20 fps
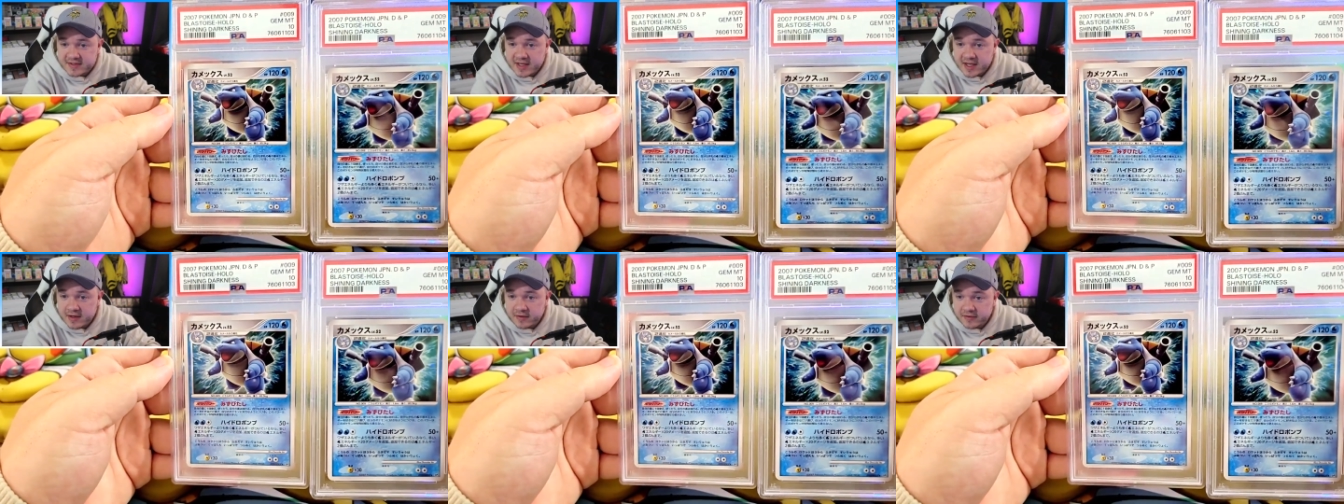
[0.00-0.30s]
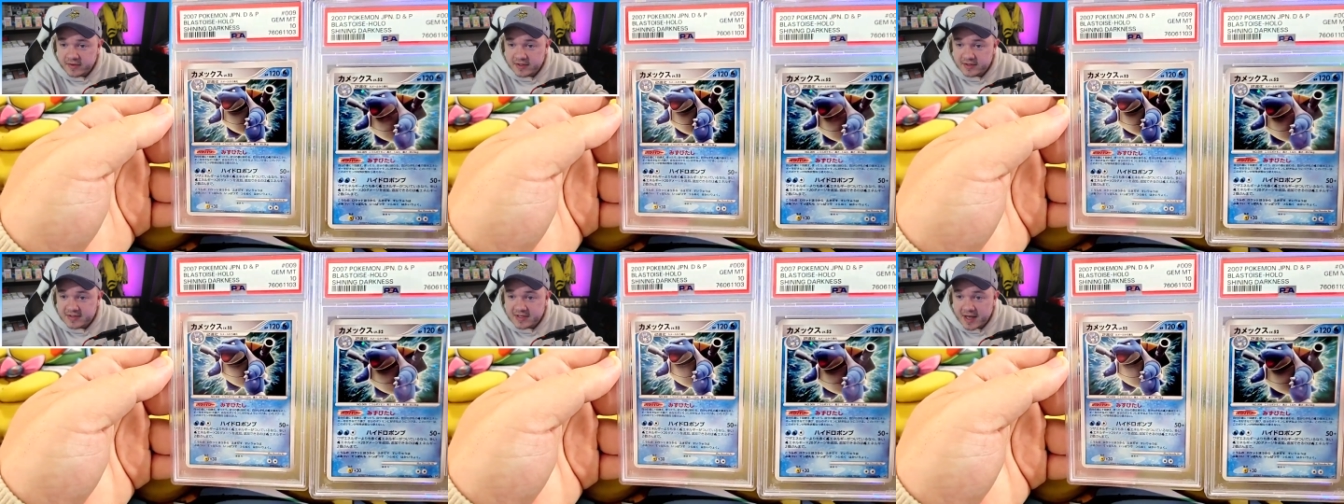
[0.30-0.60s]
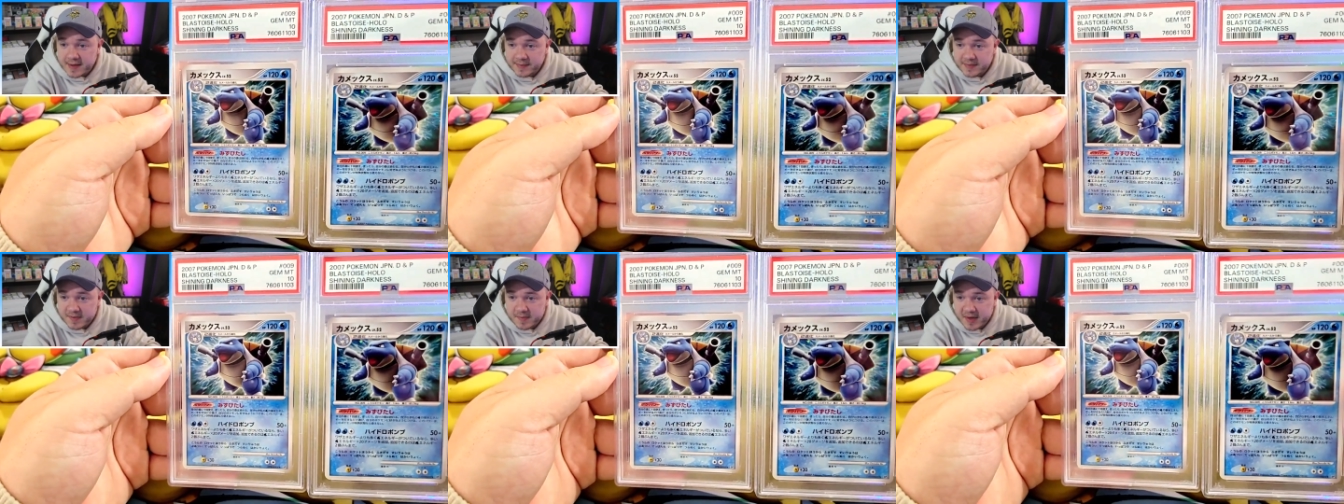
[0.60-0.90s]
Now the
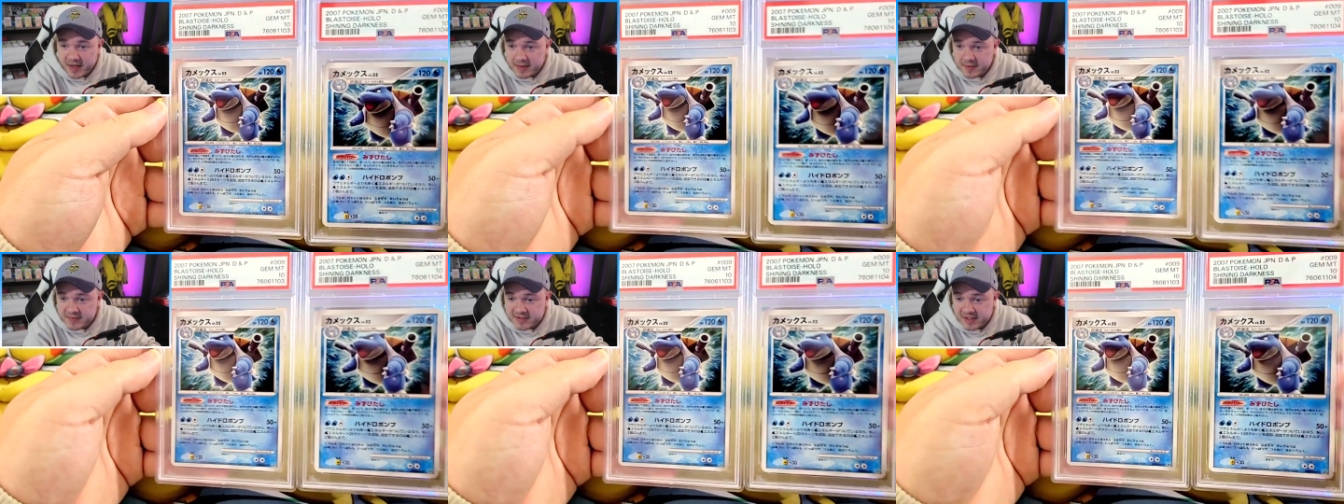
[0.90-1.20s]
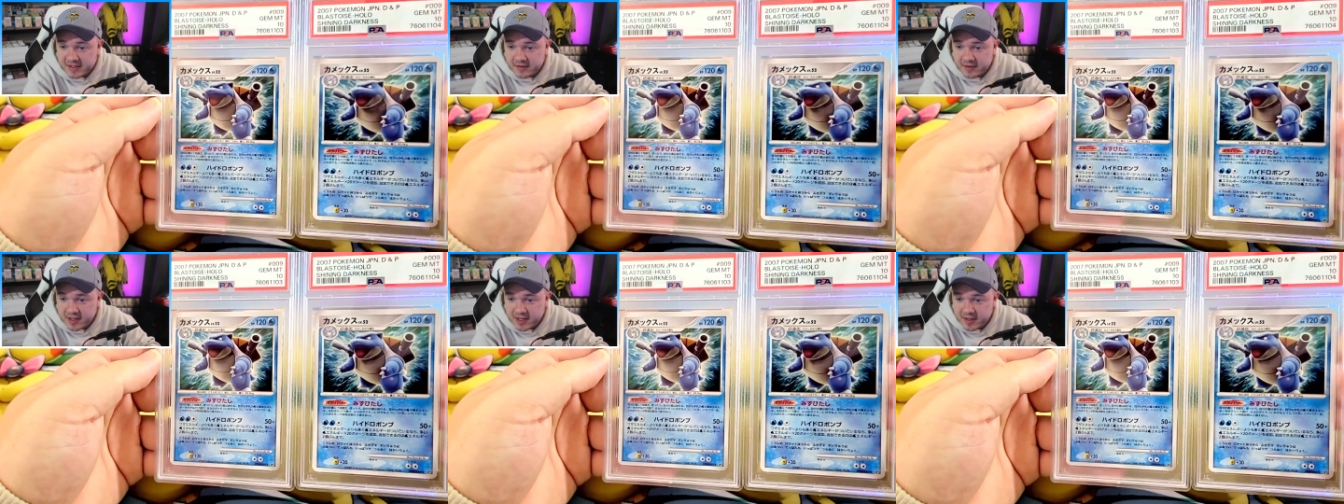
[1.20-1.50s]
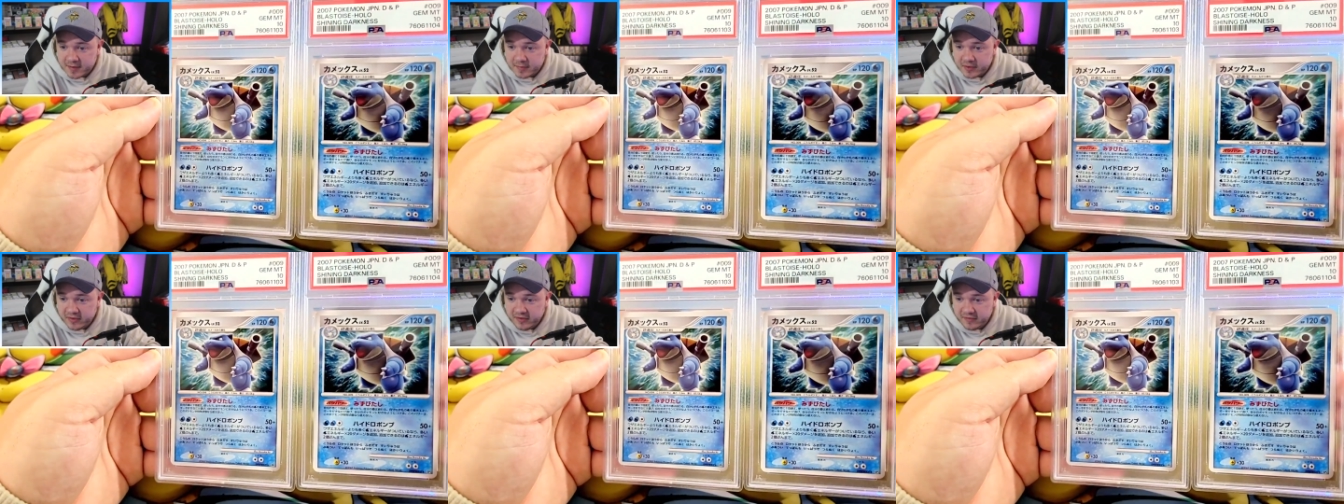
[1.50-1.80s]
top to bottom centering
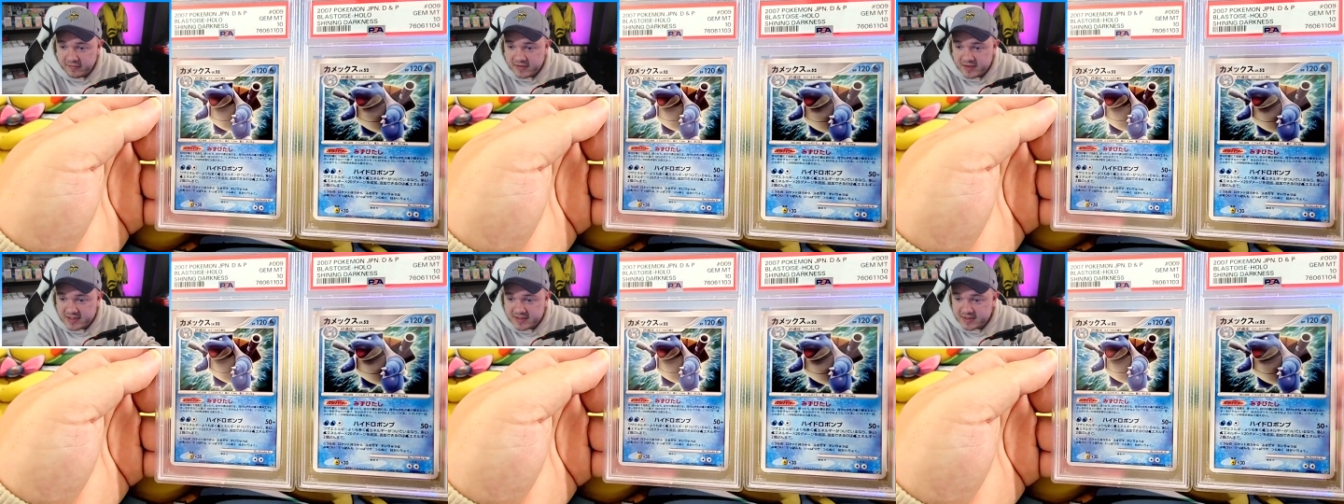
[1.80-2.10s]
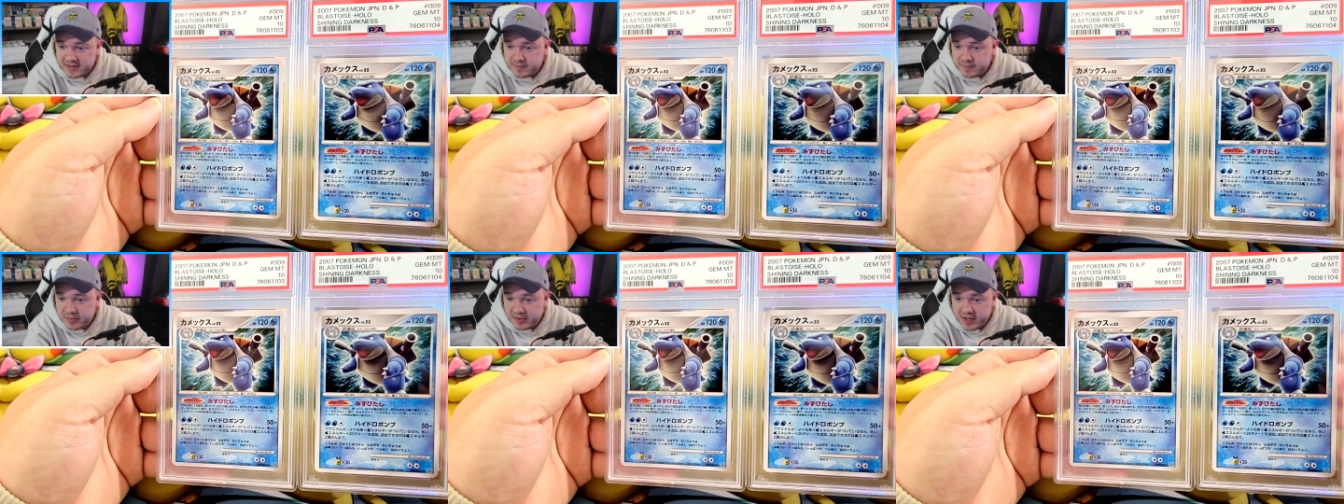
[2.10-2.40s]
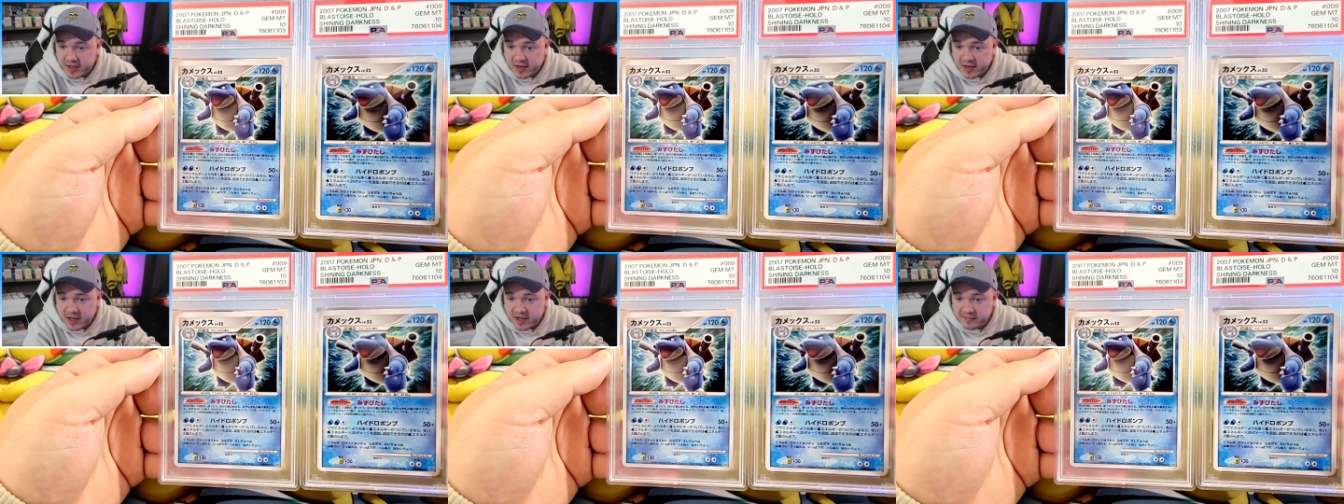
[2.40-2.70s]
on both of these is
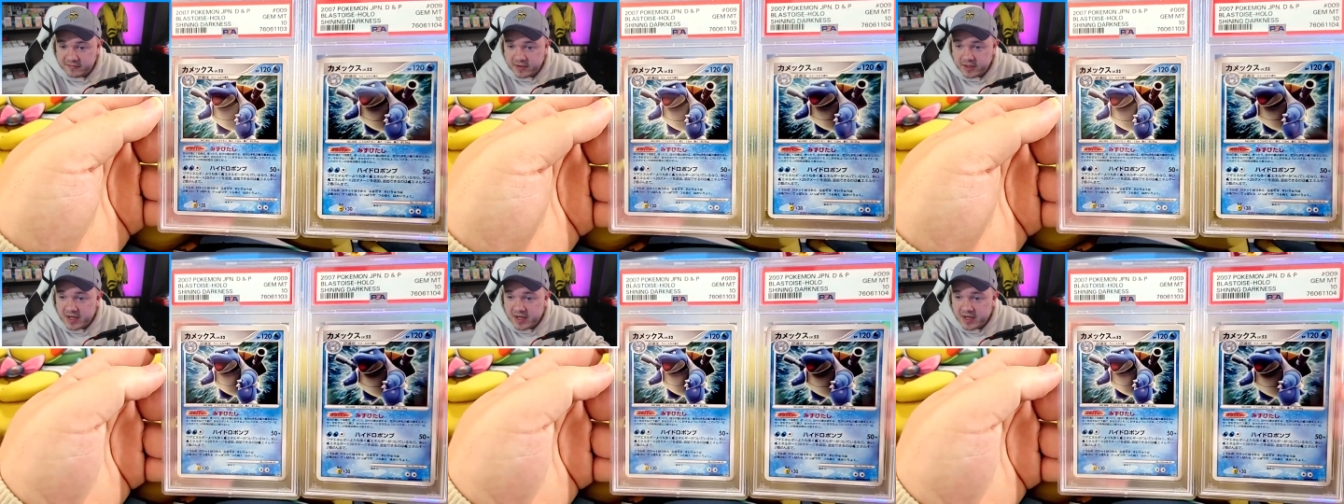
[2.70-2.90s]
pretty off.